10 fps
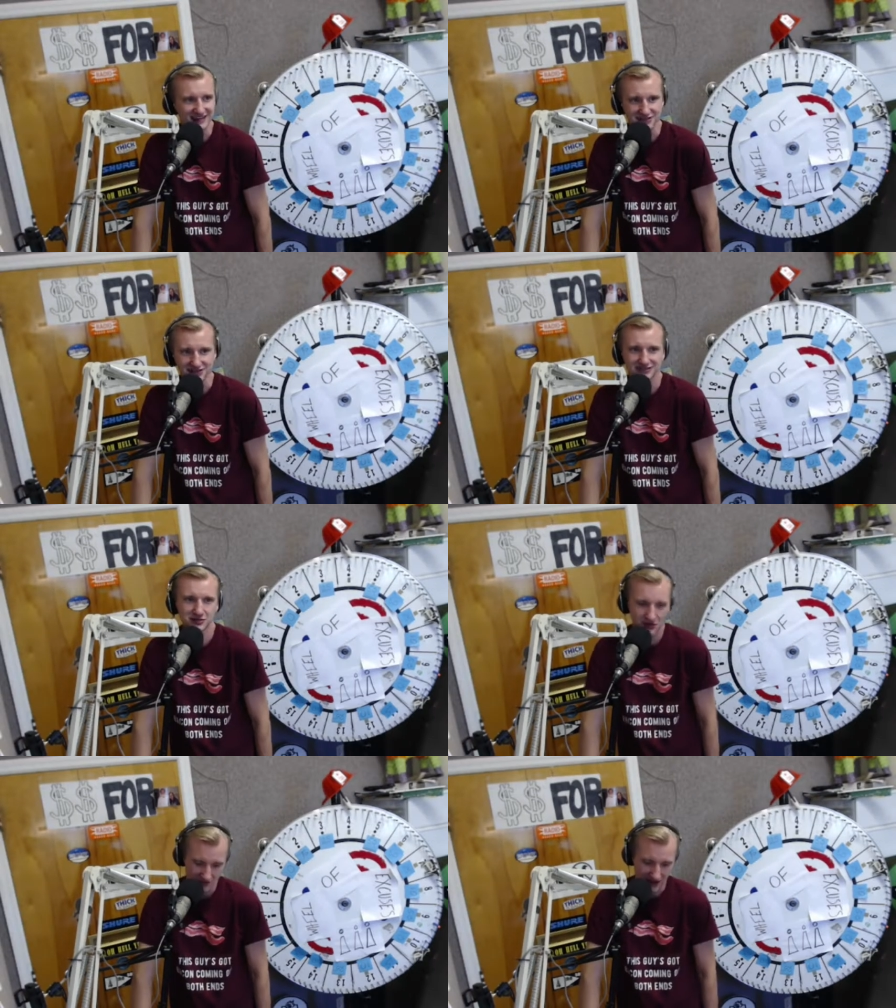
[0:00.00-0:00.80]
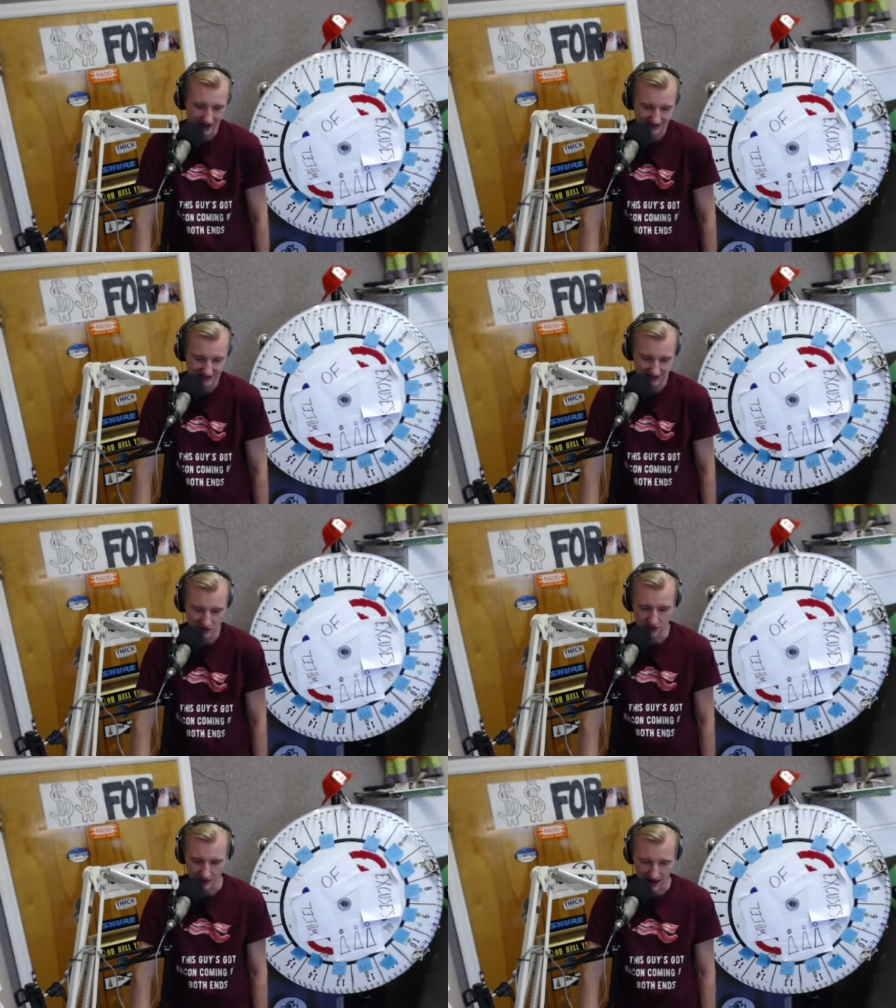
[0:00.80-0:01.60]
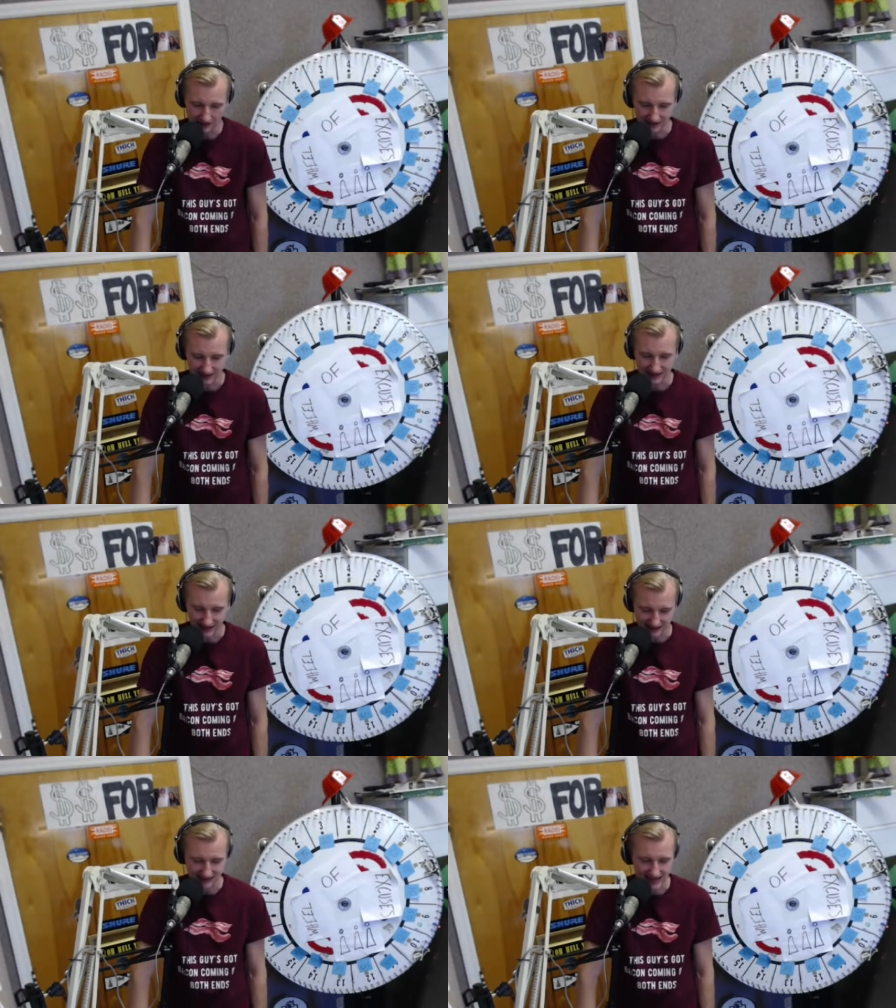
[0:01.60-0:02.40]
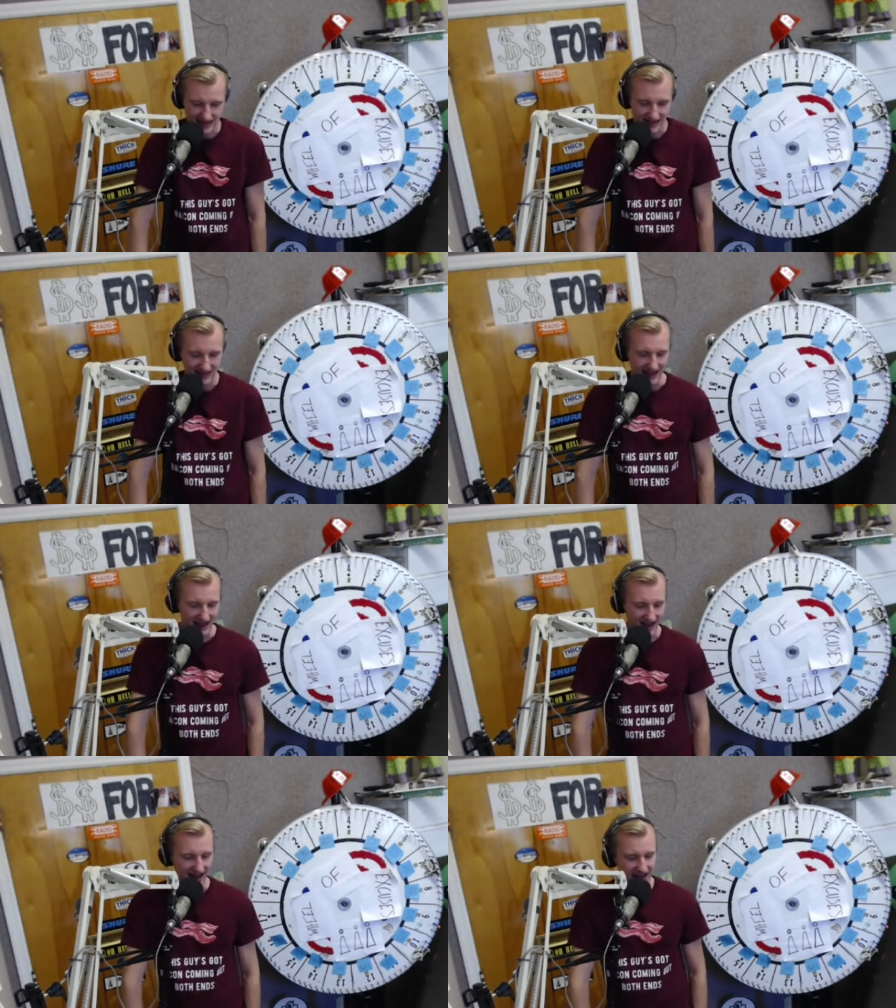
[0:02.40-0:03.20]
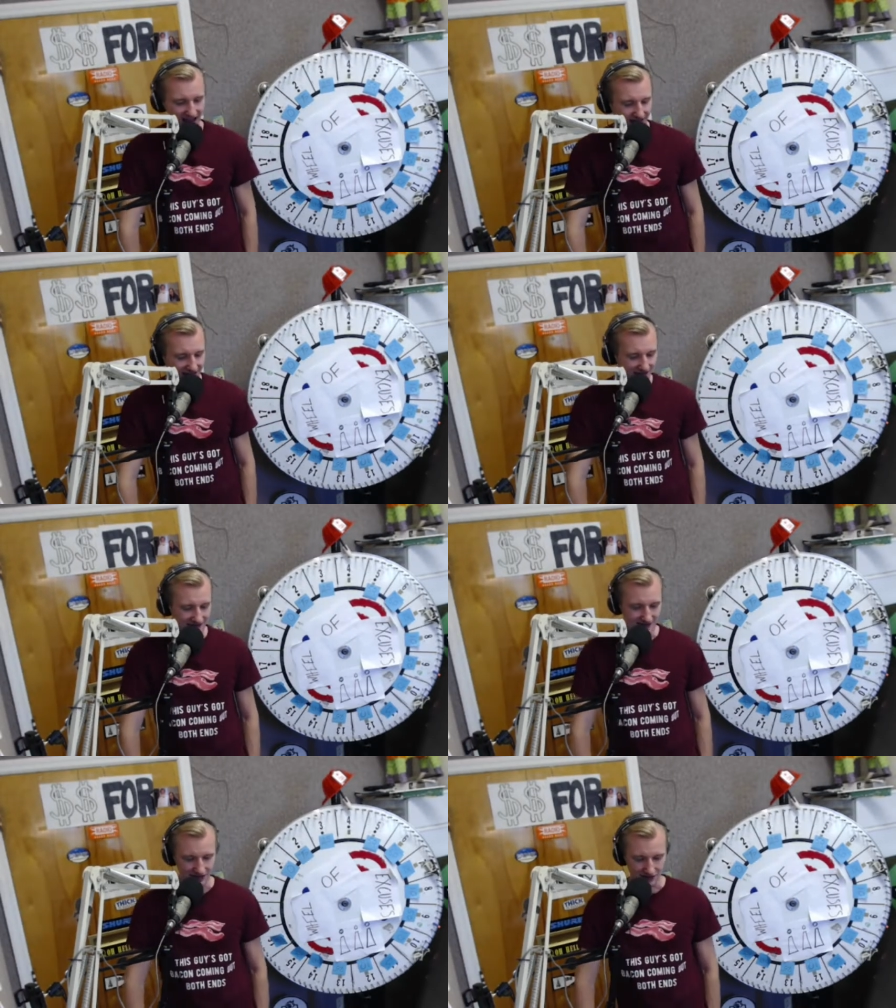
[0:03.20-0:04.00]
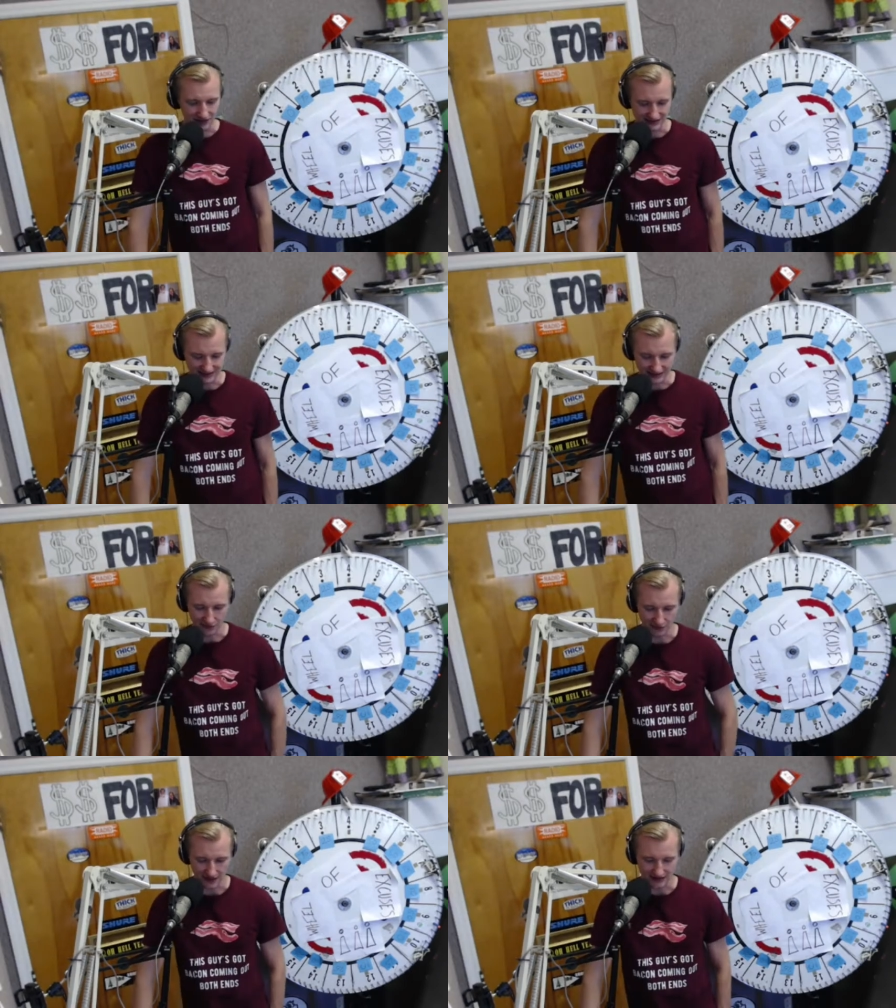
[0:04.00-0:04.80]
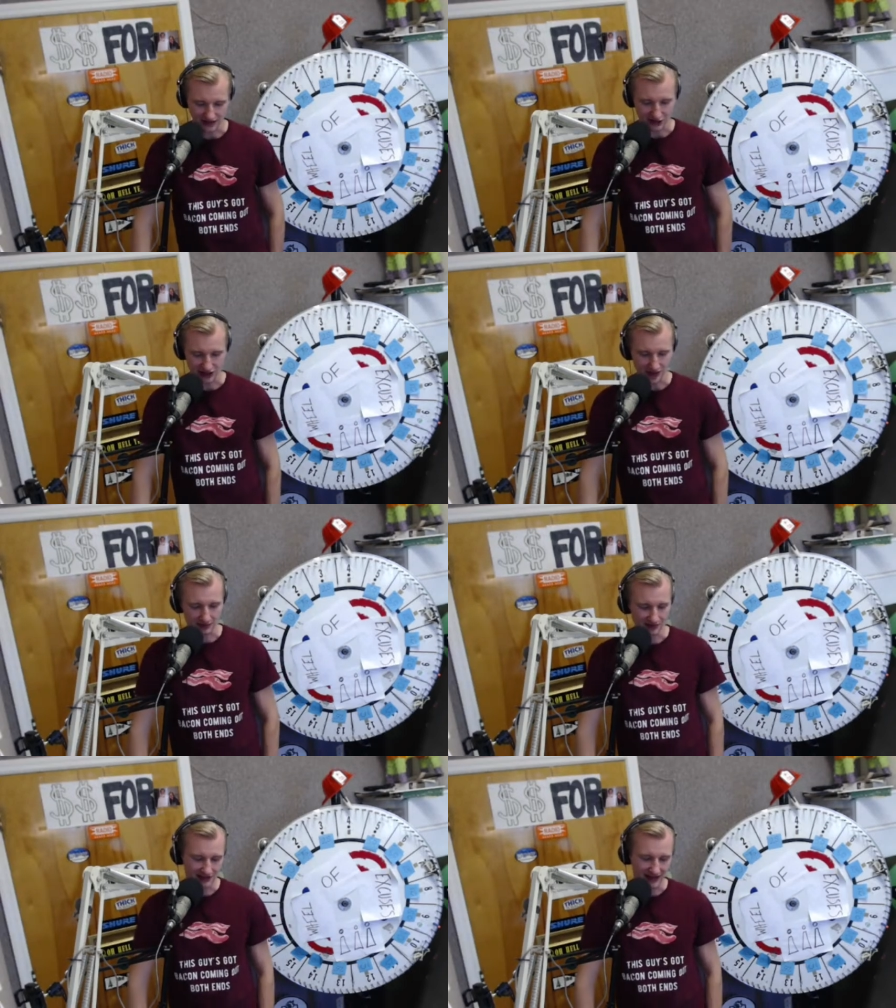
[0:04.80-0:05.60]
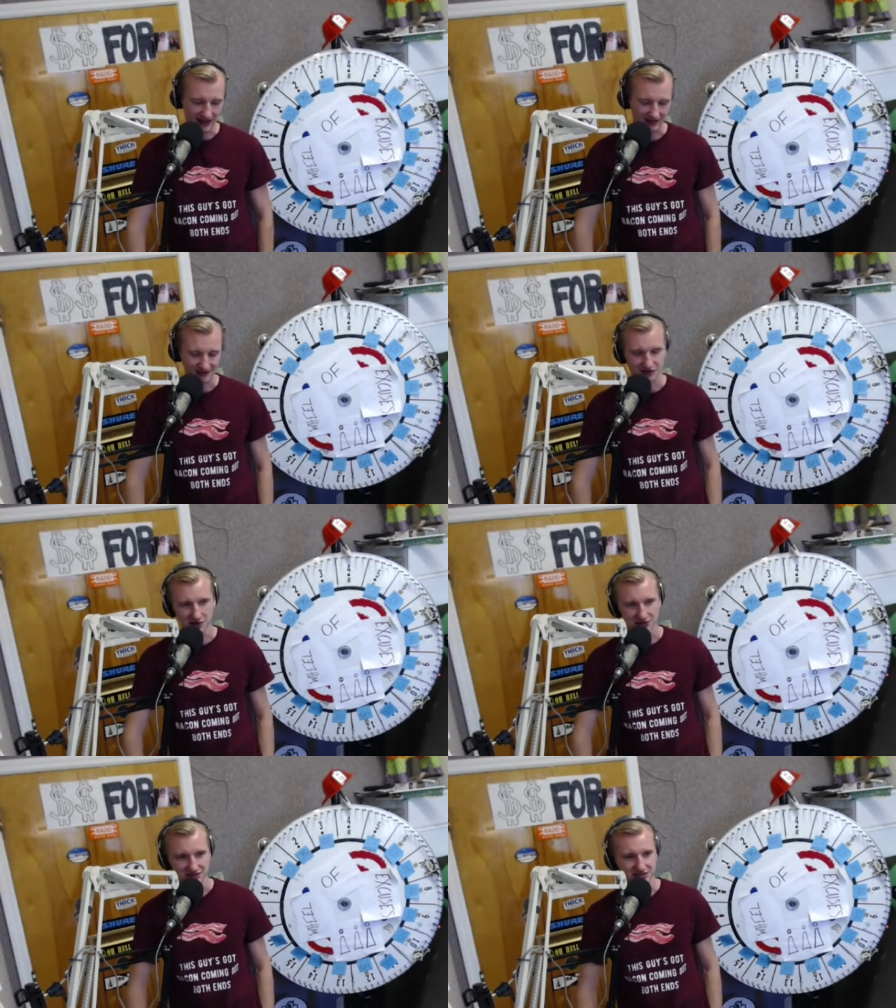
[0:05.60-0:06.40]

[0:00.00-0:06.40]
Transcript: they took two of the oh. parents or two of the moms into custody, and uh, the other is still facing shoplifting and conspiracy